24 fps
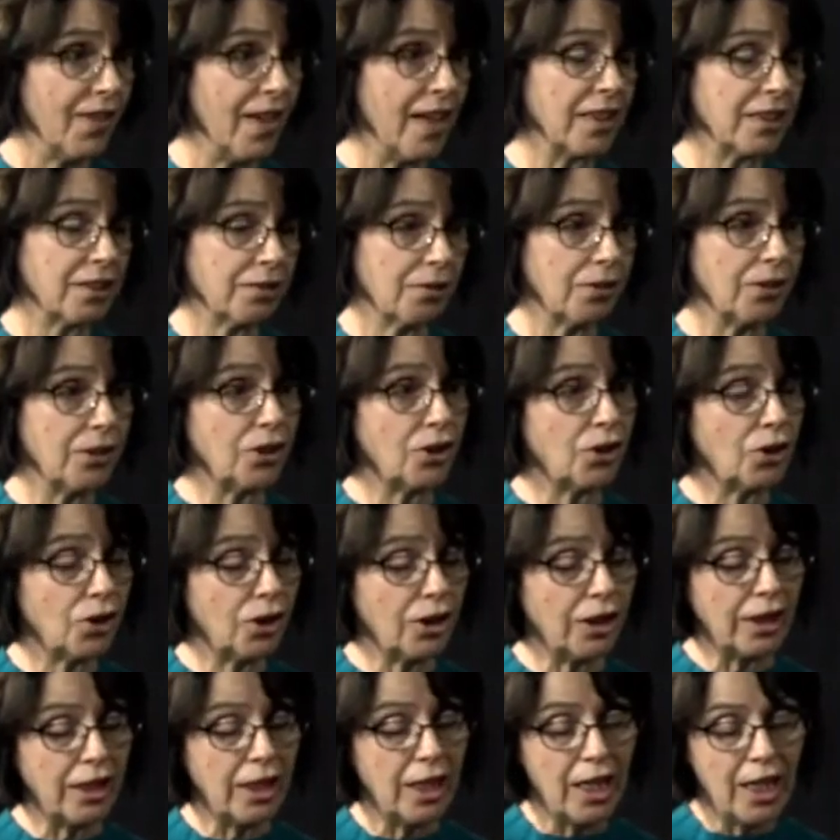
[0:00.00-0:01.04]
fast-growing
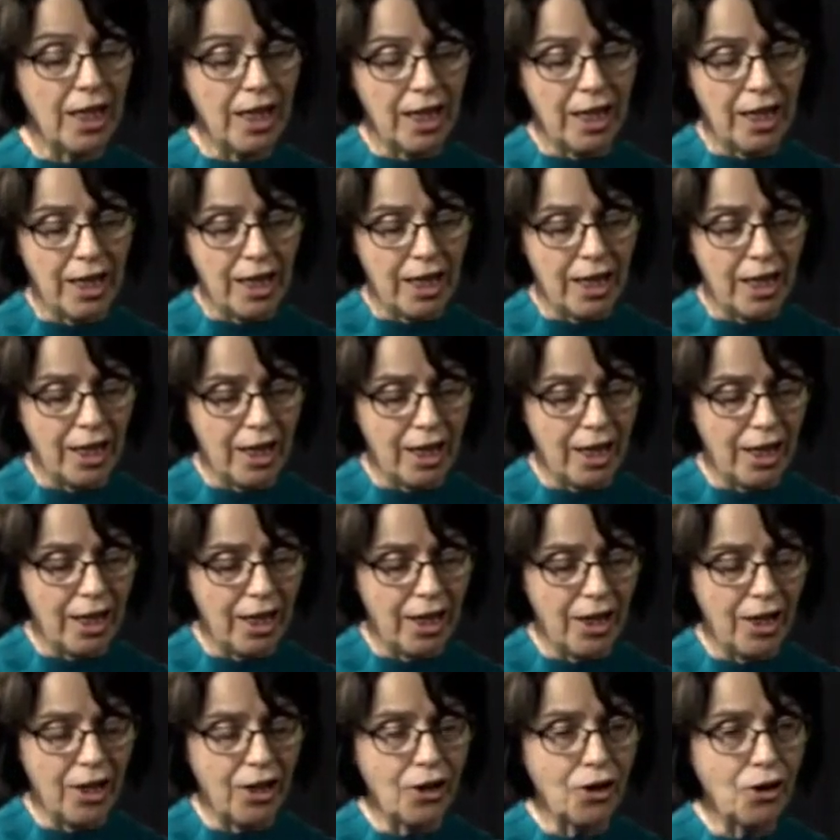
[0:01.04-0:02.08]
tree,
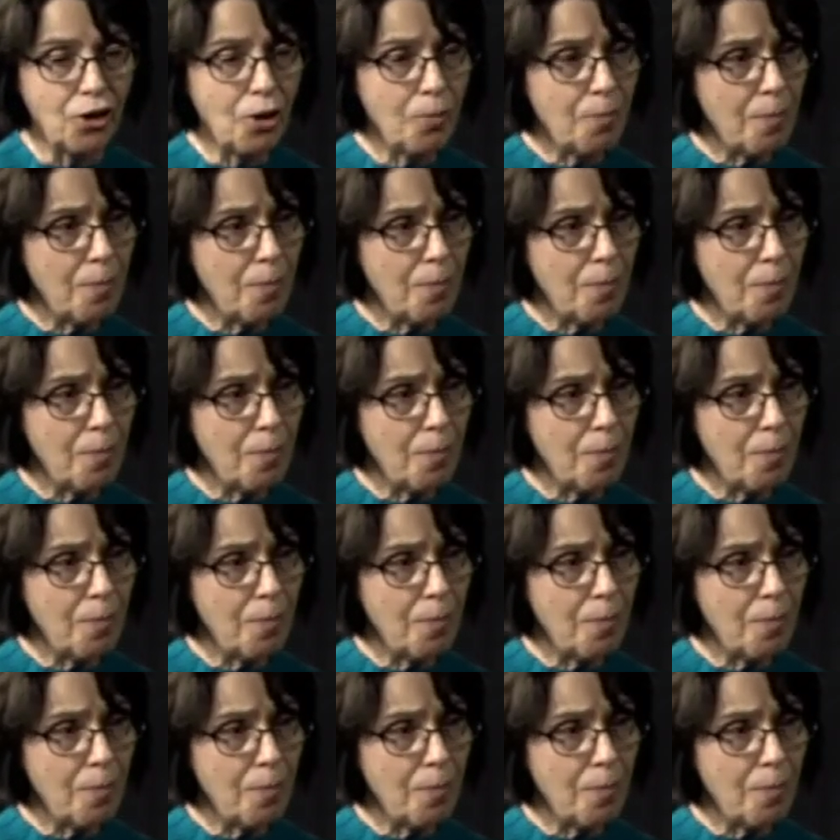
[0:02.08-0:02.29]
you